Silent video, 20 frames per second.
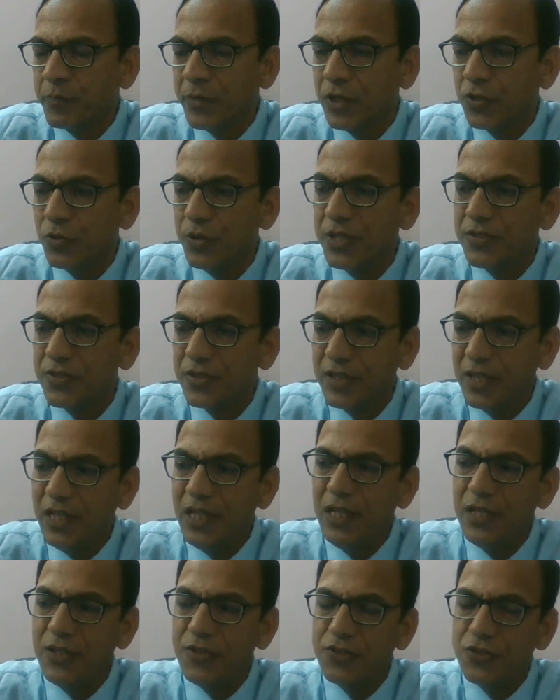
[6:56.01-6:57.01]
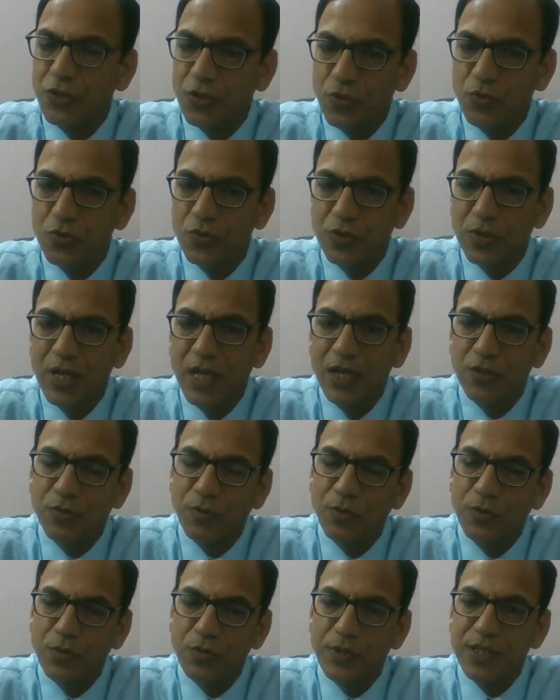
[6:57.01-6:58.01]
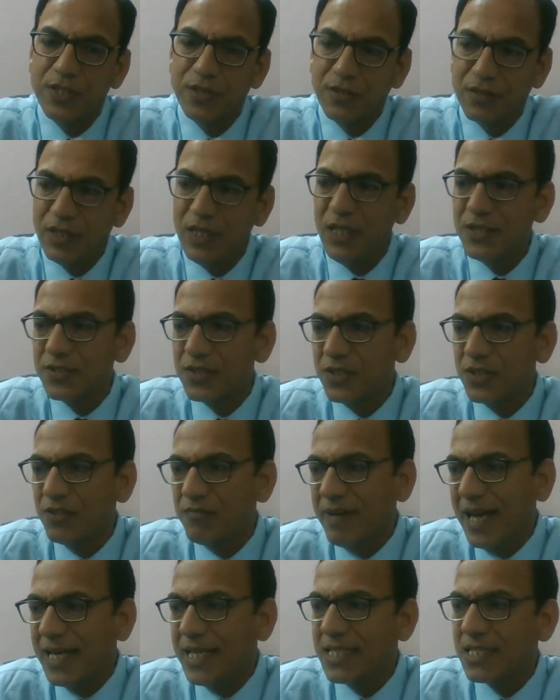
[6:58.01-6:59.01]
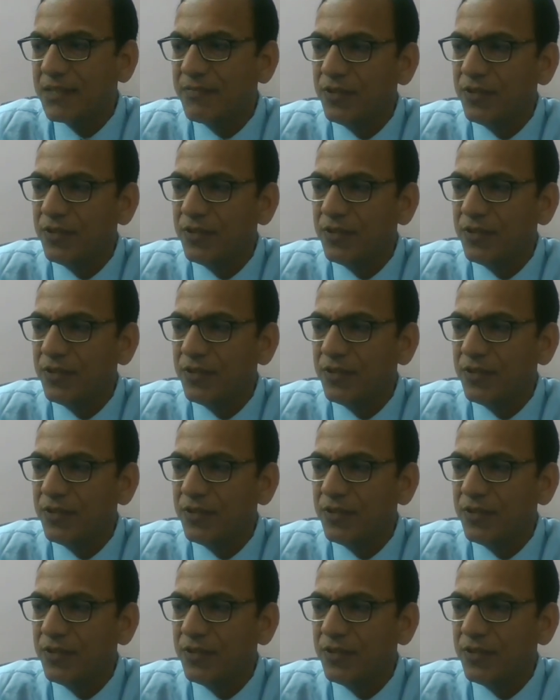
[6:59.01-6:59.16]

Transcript: So a screen is used. So a screen is a device